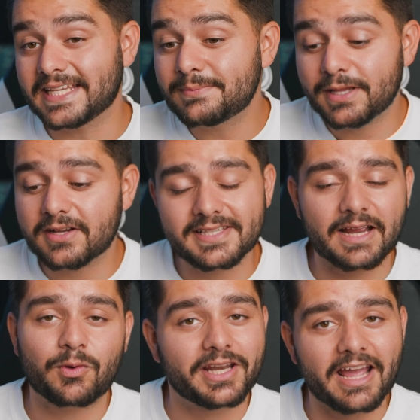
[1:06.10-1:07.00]
This because
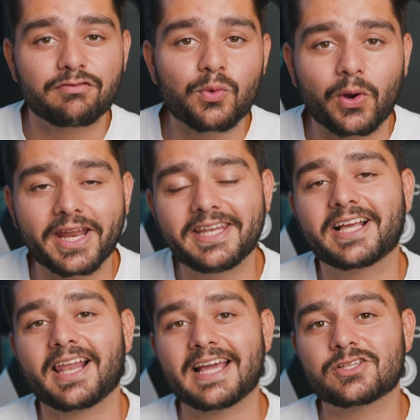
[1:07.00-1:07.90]
I want everyone everyone in
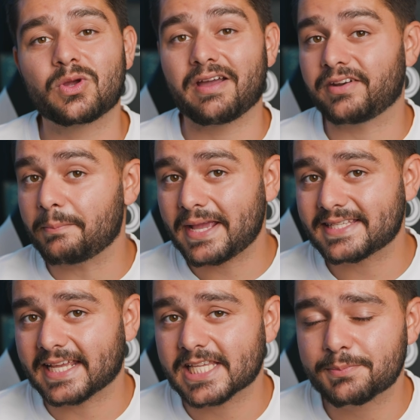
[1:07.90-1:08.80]
the class to have an amazing